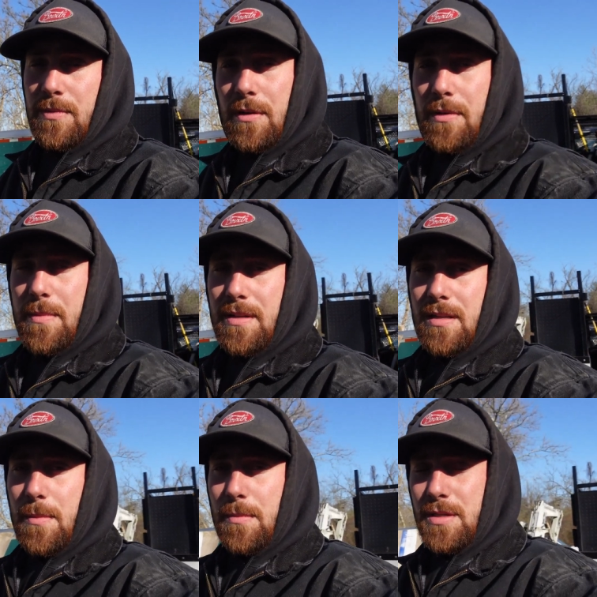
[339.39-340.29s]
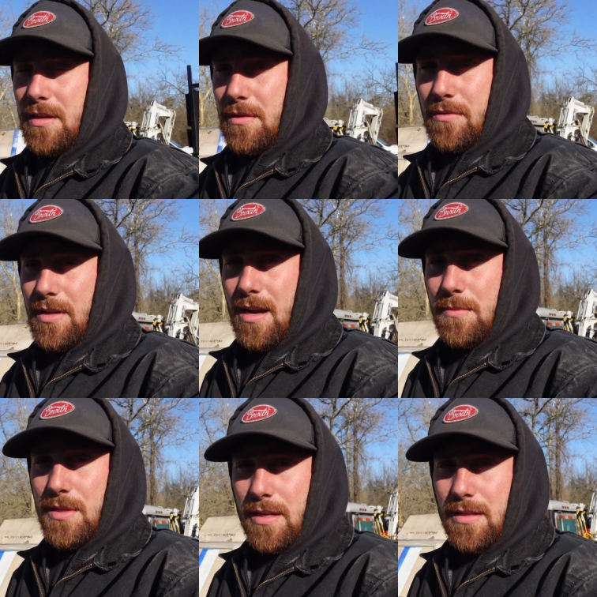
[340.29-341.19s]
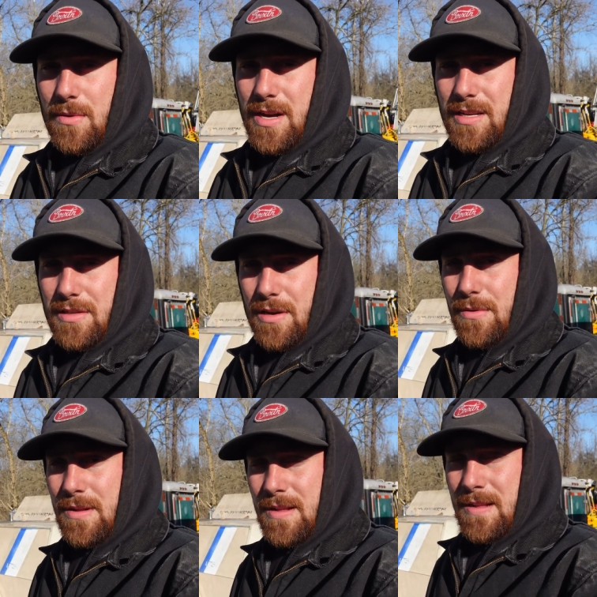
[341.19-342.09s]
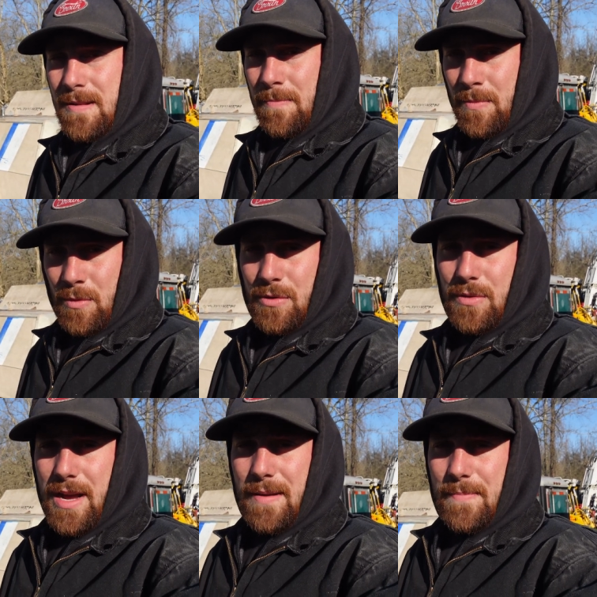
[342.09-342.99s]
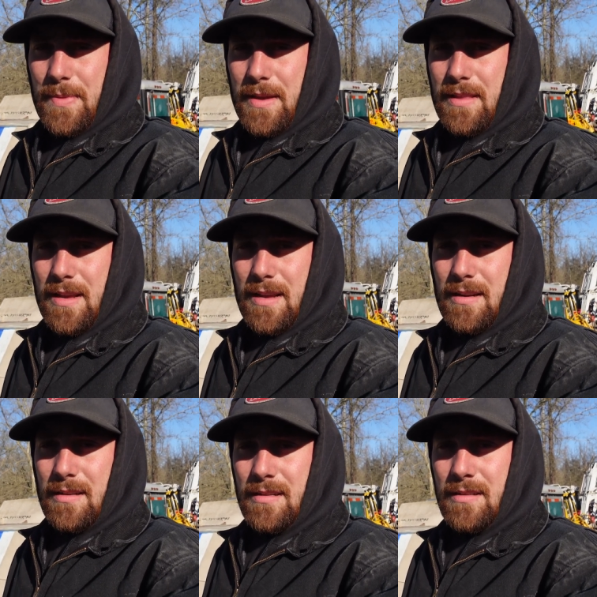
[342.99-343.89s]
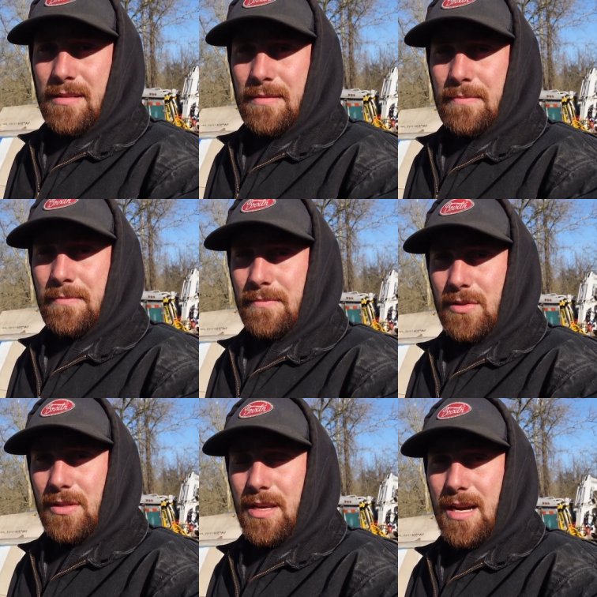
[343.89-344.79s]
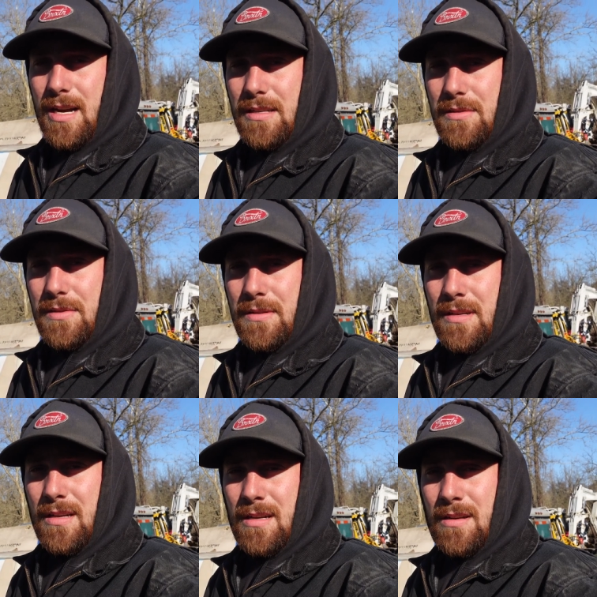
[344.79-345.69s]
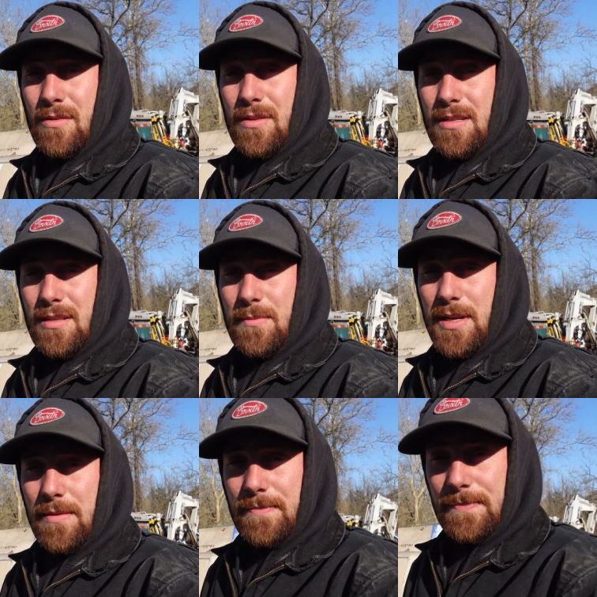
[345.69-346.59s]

So in the meantime, I'm just killing time, sanding away. So we're gonna do that, and then see you guys on the next update.